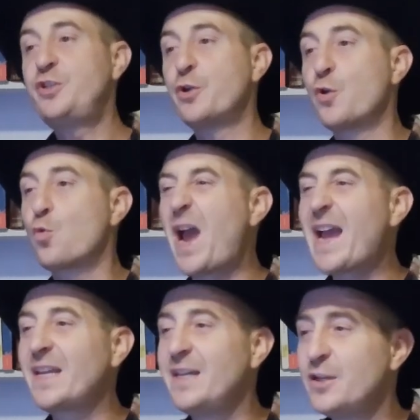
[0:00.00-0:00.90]
turned
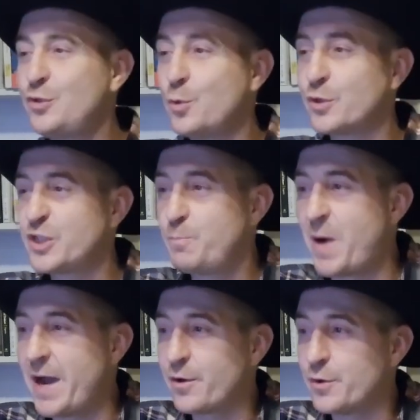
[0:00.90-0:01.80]
Arachne into a
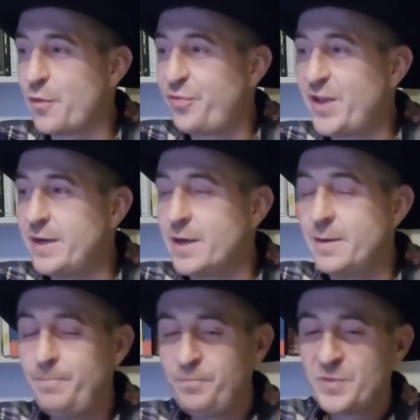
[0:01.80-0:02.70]
spider. And
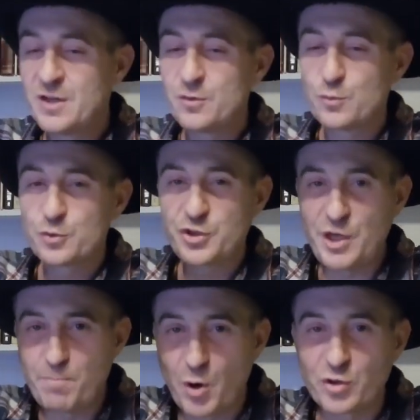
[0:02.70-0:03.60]
Athena, well,
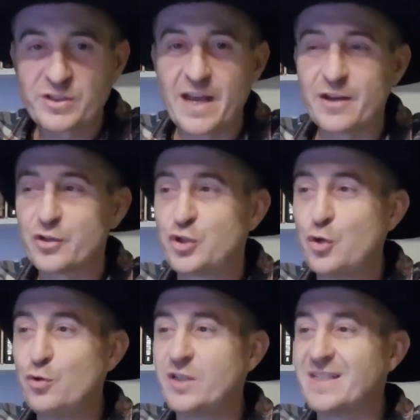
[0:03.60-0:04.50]
she burst out of
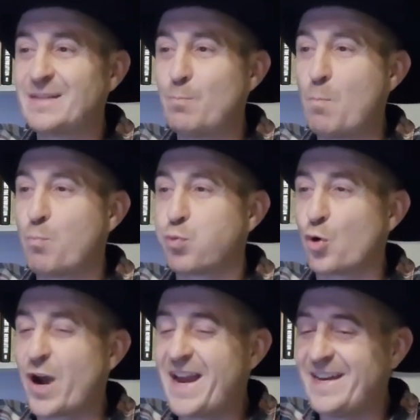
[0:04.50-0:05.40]
Zeus's
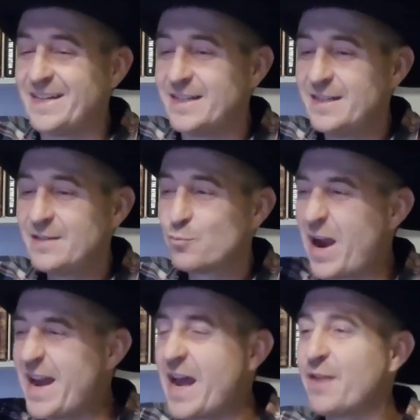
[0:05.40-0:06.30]
brain.
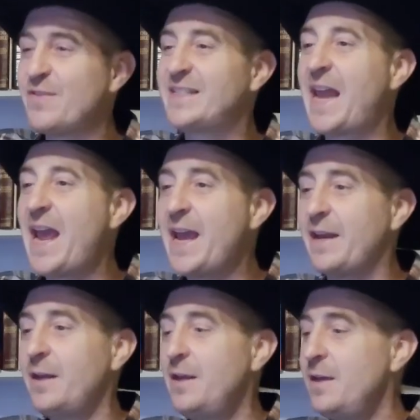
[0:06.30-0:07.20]
Right out of his
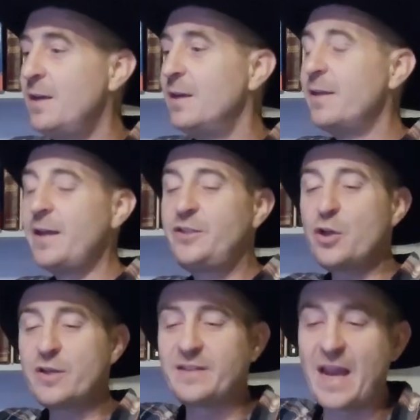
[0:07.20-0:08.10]
head. They
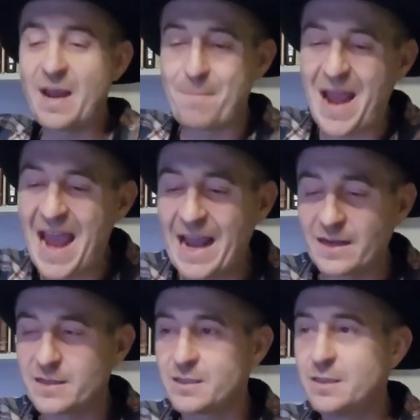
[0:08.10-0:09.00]
took a damn
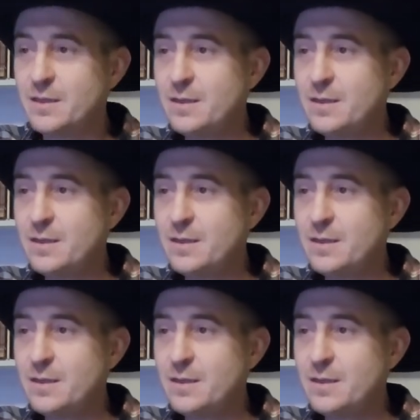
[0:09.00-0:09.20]
axe.